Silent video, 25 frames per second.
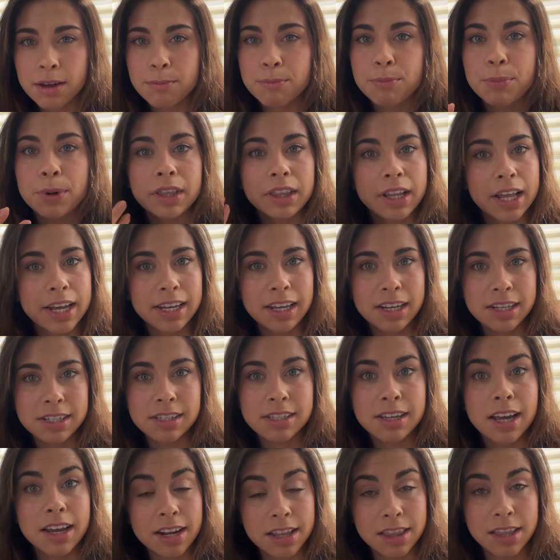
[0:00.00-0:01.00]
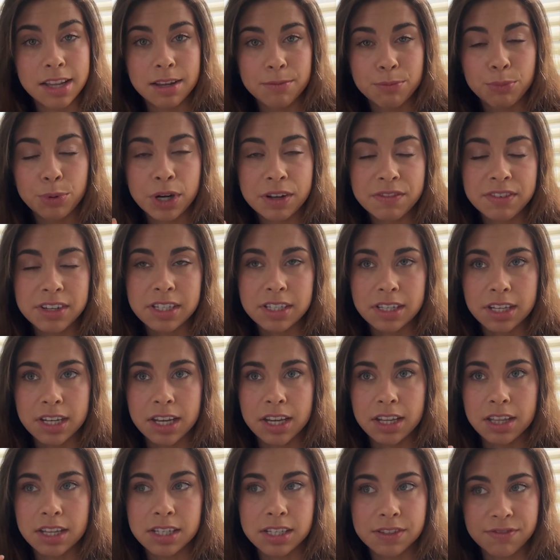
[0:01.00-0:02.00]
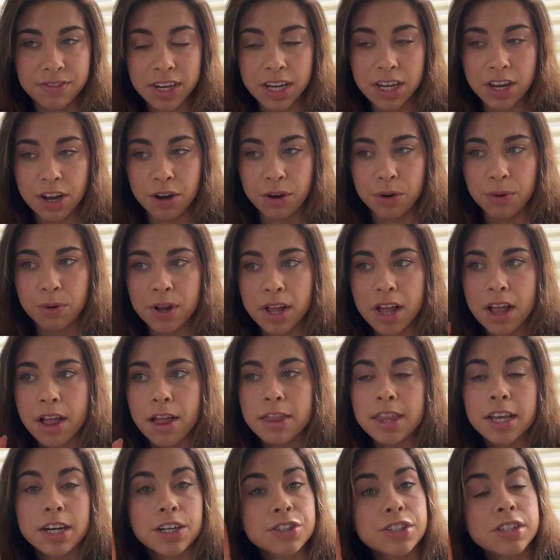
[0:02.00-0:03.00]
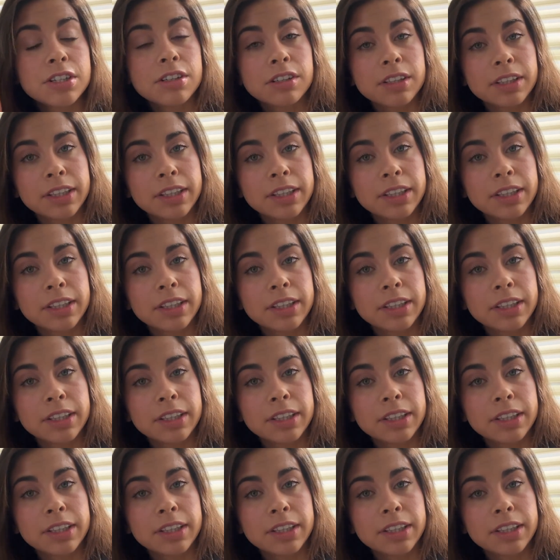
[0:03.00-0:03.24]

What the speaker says: but like I said previously in this video, that are still